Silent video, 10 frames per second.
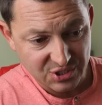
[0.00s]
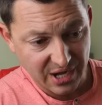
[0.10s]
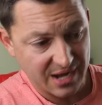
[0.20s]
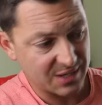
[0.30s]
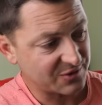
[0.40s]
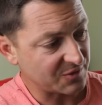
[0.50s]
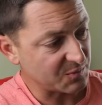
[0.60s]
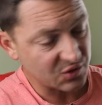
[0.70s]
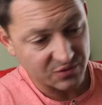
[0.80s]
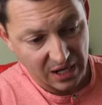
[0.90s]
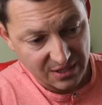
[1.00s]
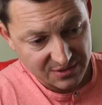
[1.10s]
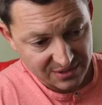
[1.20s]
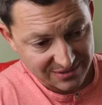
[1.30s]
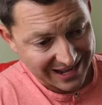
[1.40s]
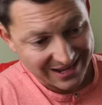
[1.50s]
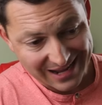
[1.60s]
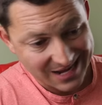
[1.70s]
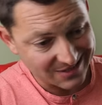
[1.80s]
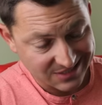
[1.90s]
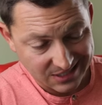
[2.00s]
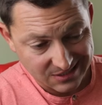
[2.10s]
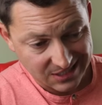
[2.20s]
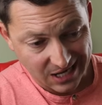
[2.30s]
change from 2018 to